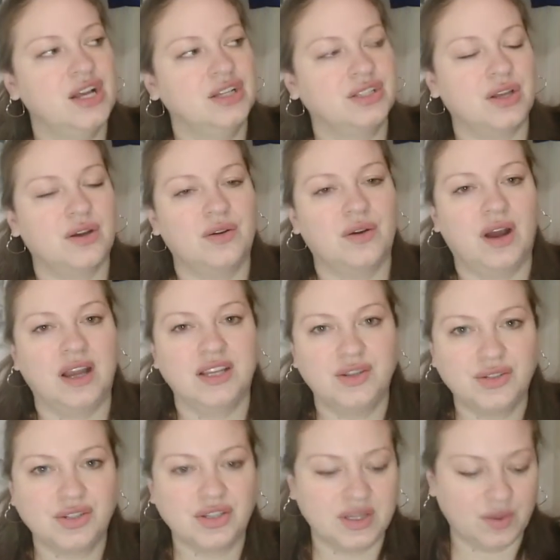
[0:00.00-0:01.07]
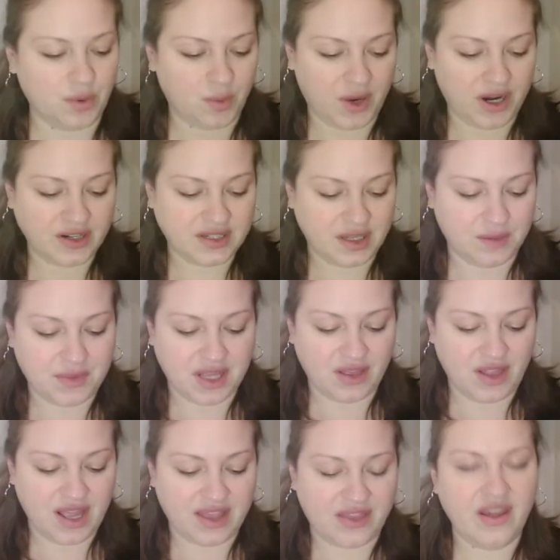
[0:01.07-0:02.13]
So I usually will wear
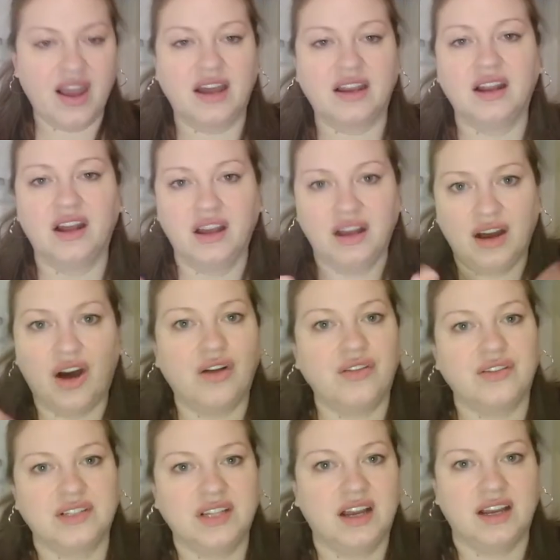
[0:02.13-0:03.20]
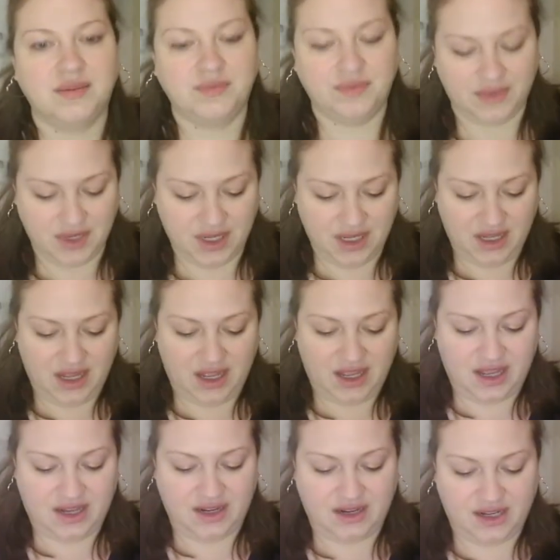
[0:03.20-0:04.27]
something like that all the time.
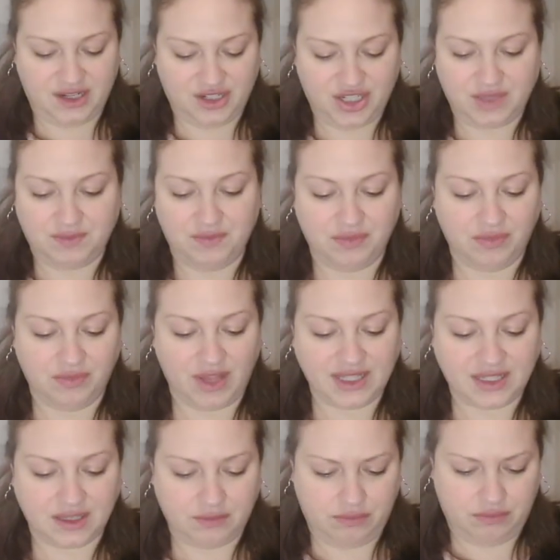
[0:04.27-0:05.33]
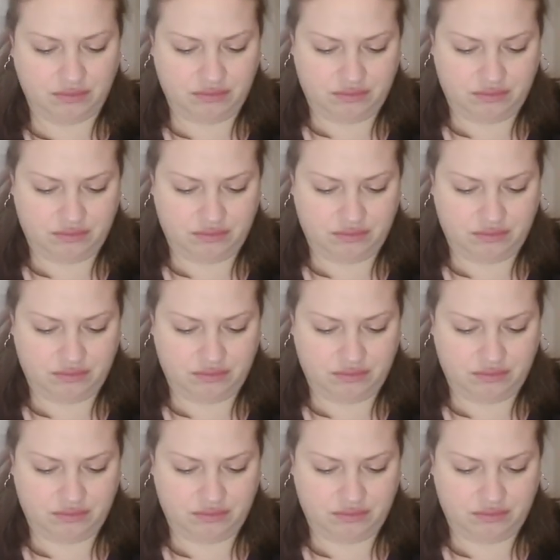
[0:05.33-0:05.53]
And it just lights it.